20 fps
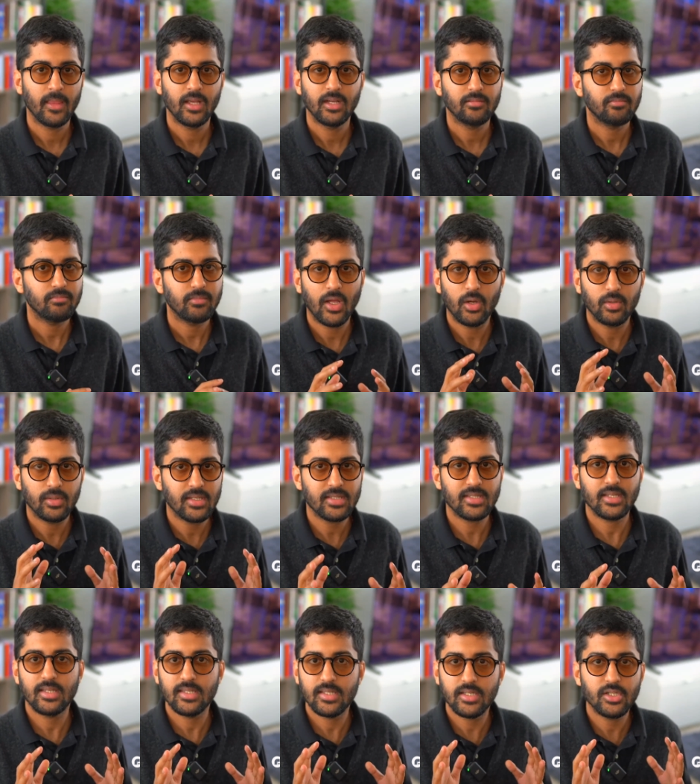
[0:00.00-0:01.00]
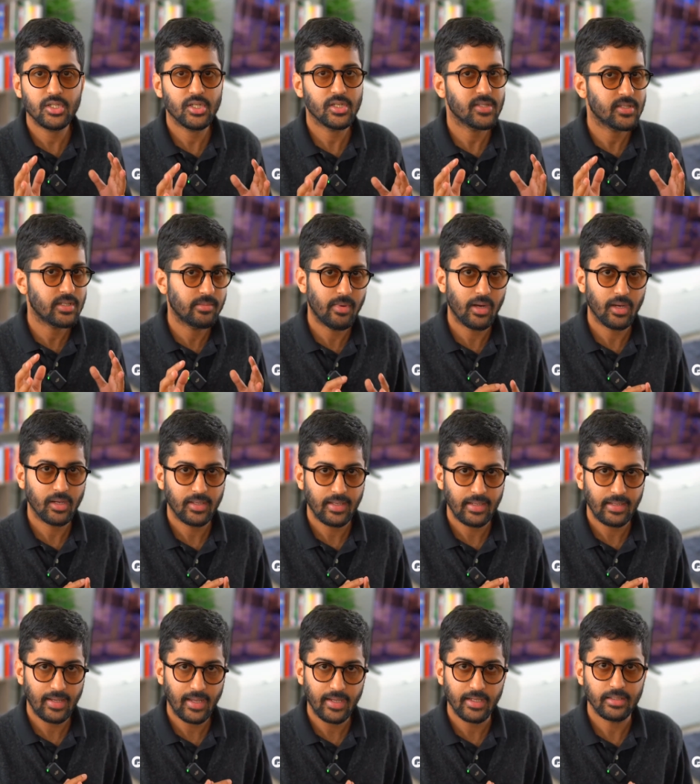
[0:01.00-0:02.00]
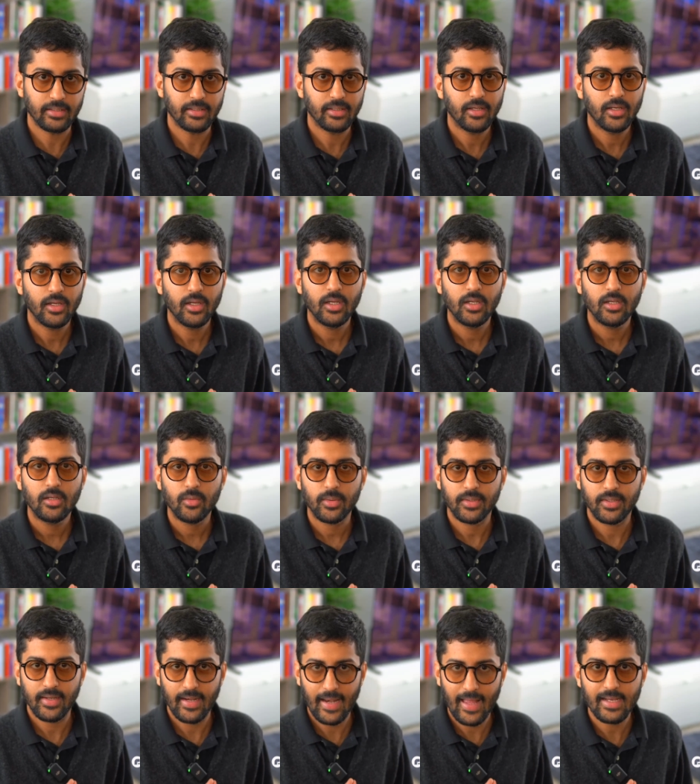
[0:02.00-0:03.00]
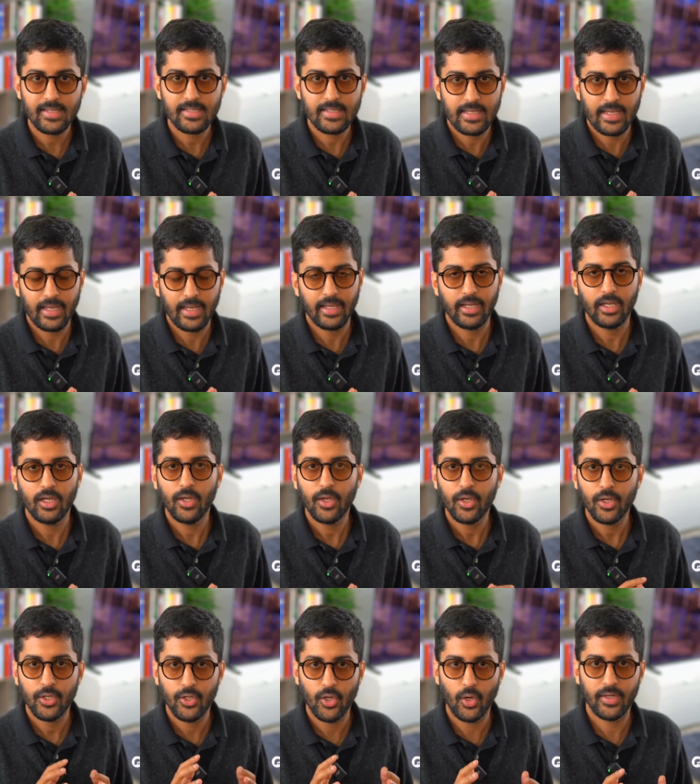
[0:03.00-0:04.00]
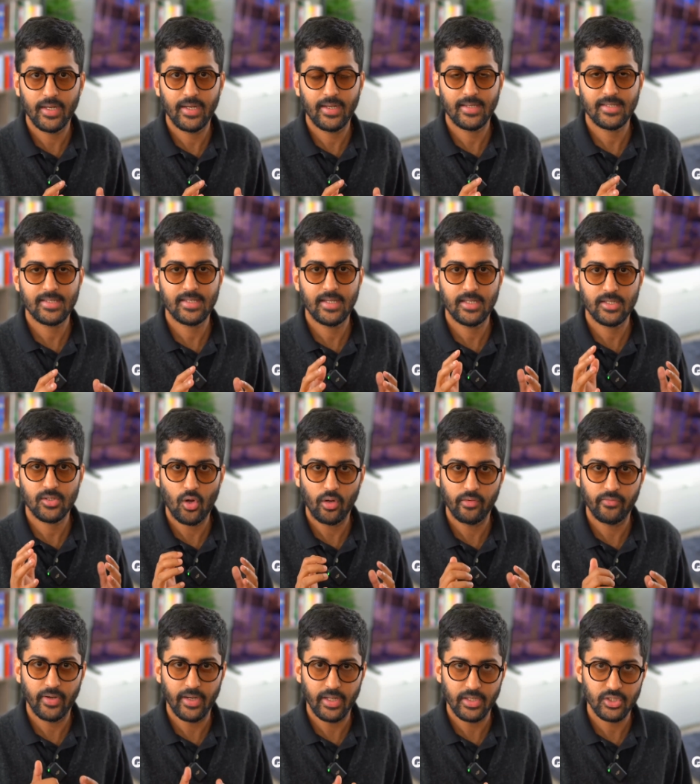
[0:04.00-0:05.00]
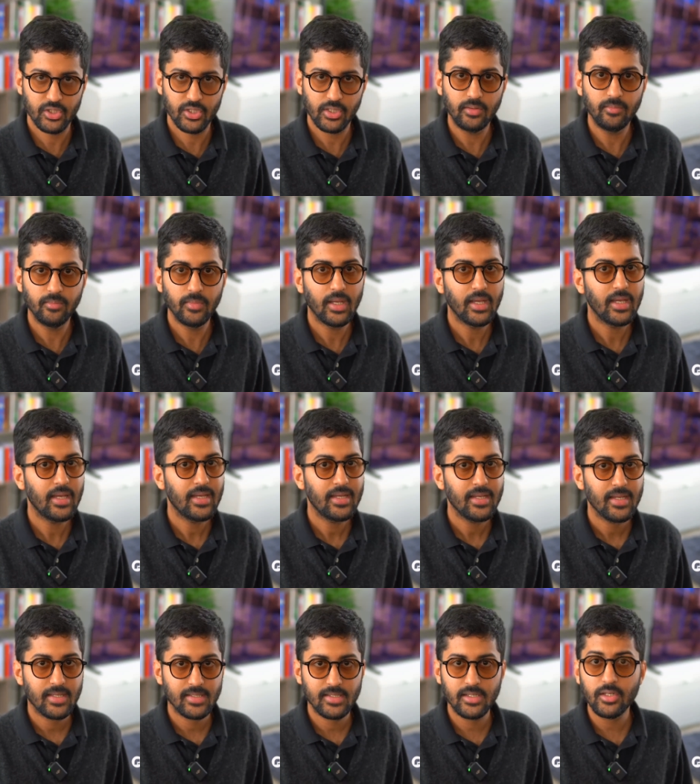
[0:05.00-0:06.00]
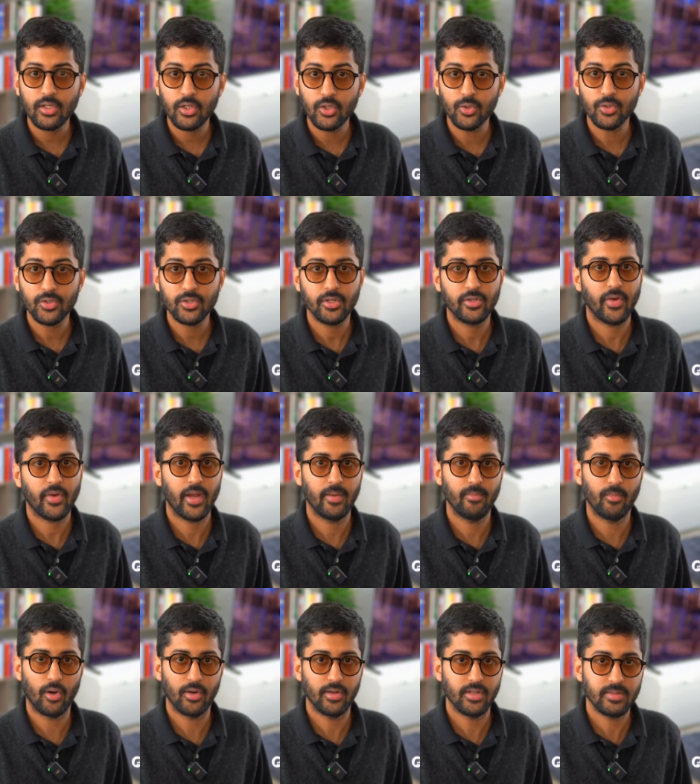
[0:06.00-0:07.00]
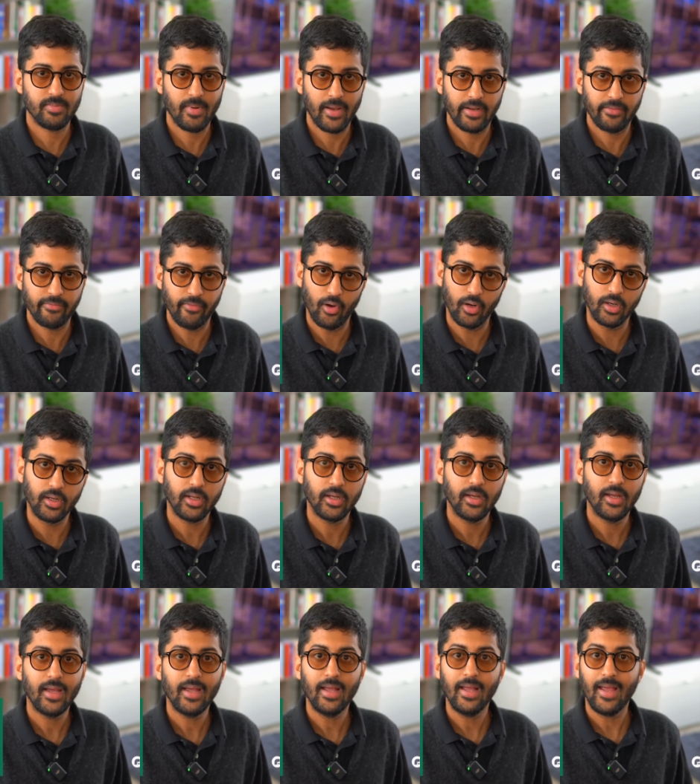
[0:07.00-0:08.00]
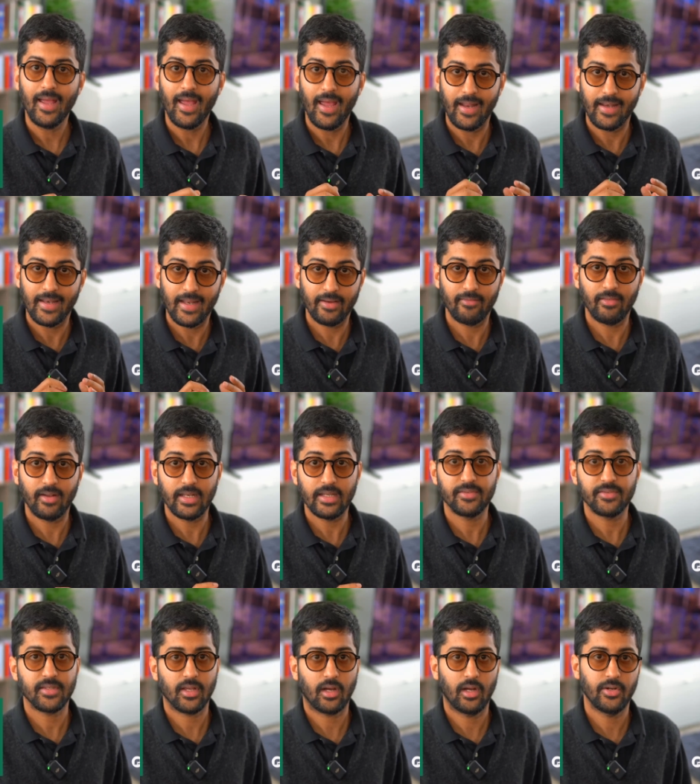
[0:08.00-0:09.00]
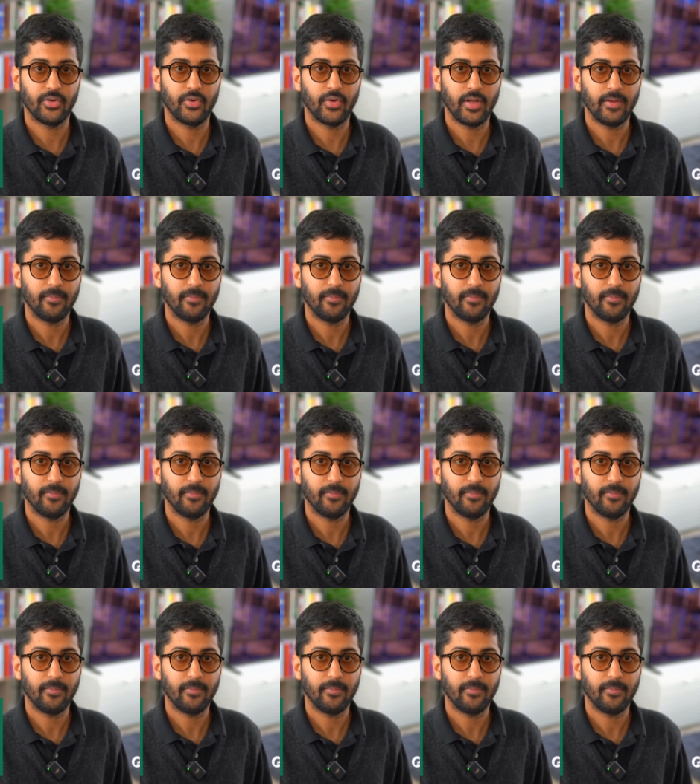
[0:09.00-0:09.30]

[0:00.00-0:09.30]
Now, this isn't just a marketing line. With Relax AI, your data stays confidential, isn't used to train models by default, and never leaves the country.